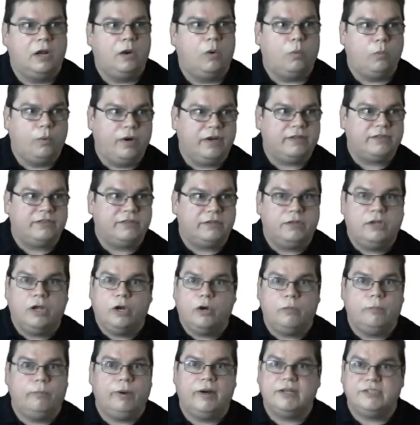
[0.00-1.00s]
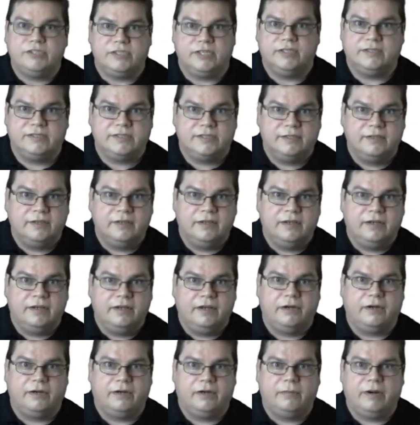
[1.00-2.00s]
with no budget
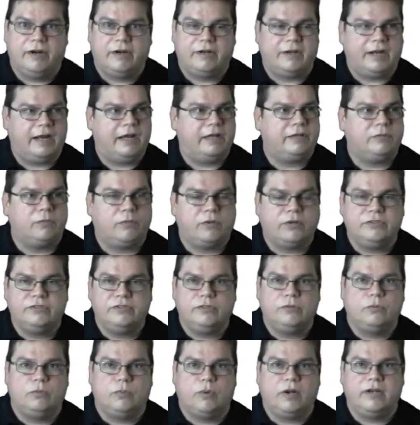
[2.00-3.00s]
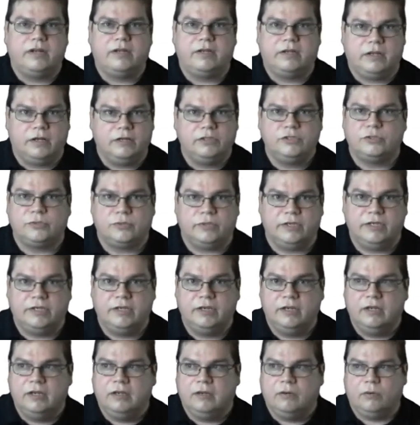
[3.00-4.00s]
here in America. How in the world do you run a country
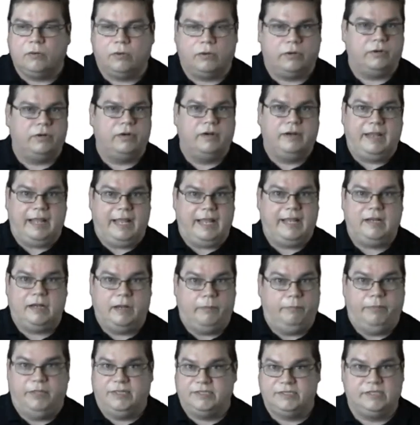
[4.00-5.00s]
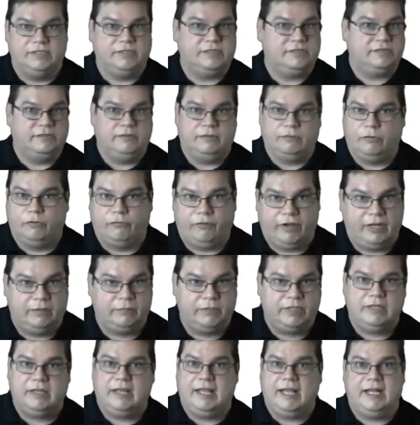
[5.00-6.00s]
or a business, your
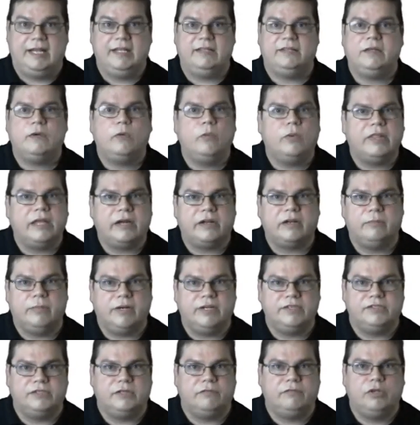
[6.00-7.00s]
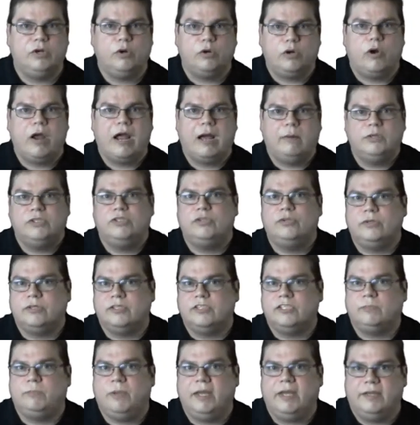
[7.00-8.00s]
family, anything without a budget if you don't know how much you
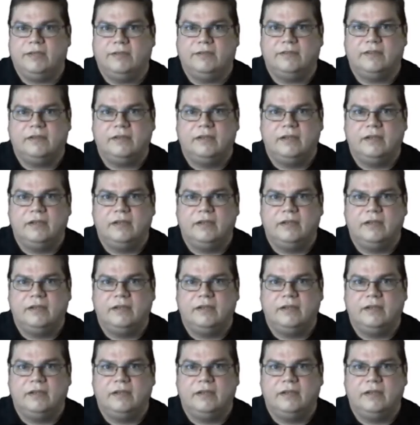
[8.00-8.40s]
can spend?